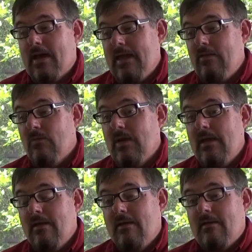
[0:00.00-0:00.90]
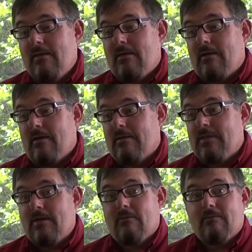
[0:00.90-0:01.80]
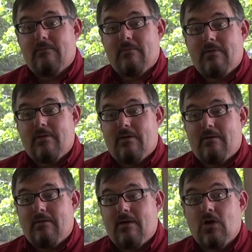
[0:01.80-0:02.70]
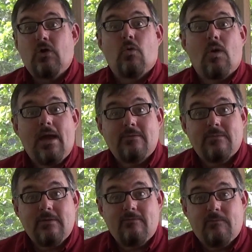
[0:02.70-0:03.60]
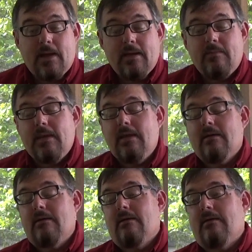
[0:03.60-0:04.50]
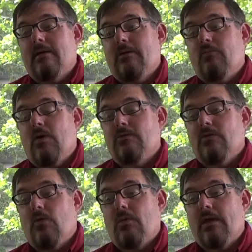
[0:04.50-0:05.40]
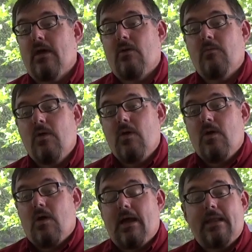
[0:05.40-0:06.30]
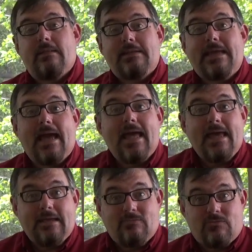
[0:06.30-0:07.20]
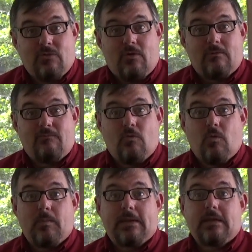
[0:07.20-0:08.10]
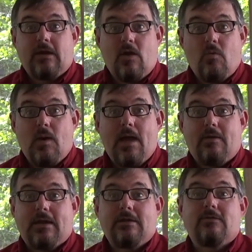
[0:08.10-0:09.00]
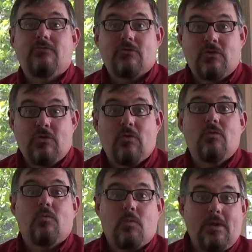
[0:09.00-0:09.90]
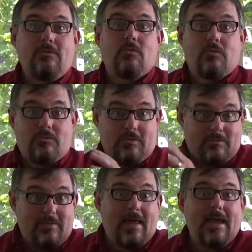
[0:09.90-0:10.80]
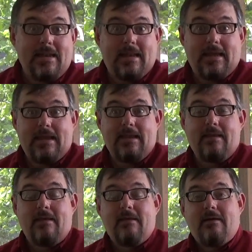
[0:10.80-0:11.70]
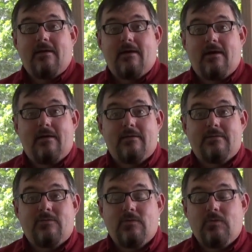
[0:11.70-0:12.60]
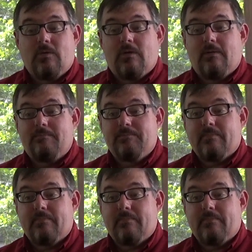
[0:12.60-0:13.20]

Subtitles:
angry, they're aggressive maybe in what's going on, and gangs start forming to go out and to secure the resources they need to